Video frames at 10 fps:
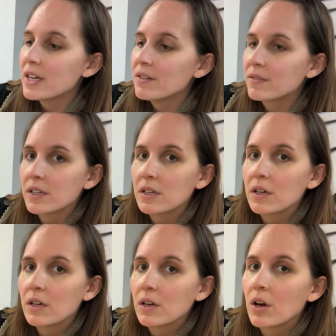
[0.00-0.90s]
even
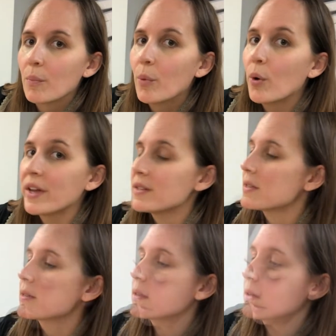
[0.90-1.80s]
point.